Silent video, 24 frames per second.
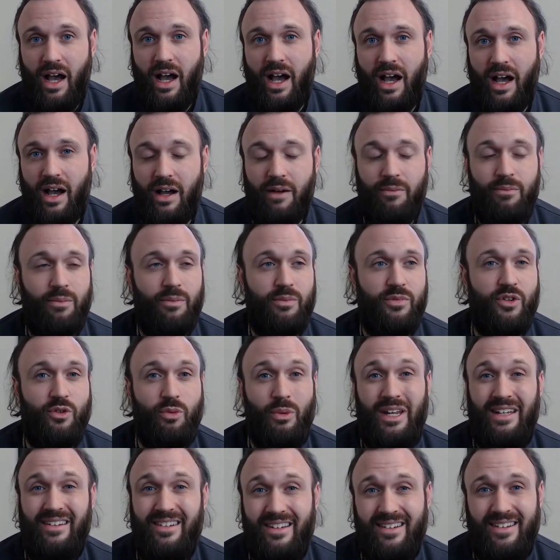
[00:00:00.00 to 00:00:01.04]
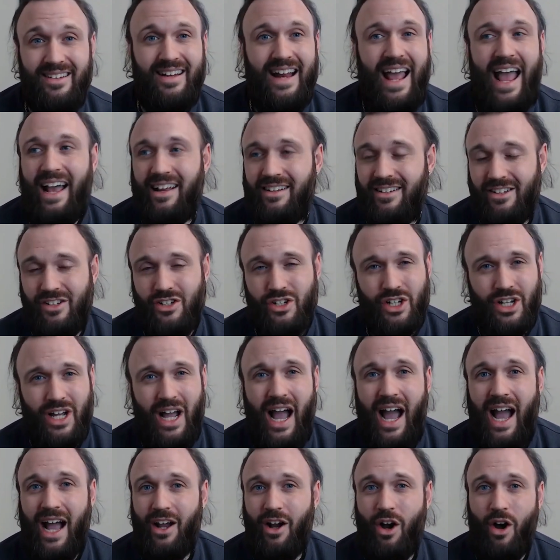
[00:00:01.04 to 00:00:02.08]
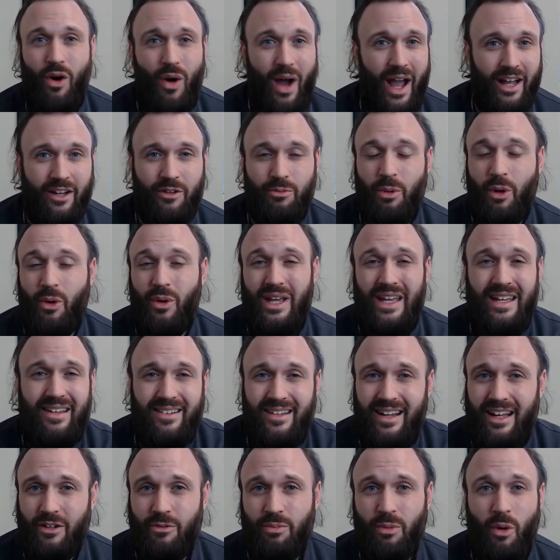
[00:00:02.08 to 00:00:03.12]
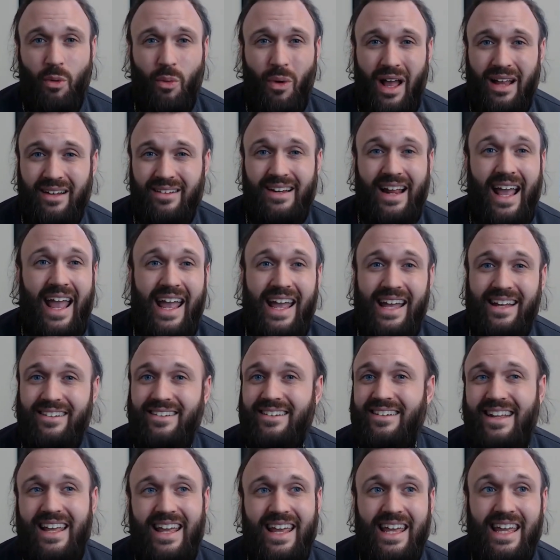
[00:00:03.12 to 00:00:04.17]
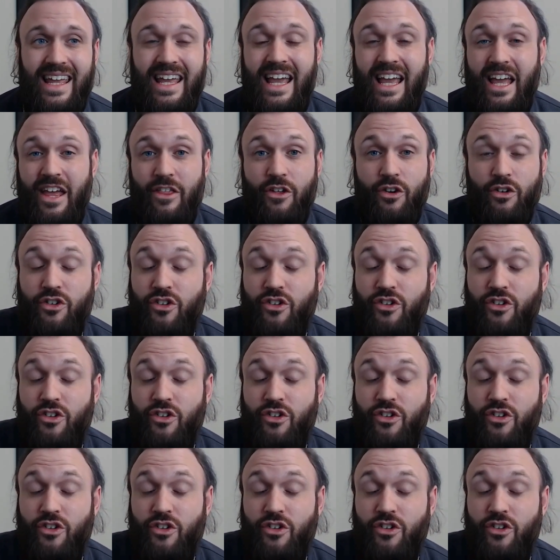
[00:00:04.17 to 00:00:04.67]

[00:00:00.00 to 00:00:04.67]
um, Sweets and Snacks in Chicago, Expo East, Expo West, ASD.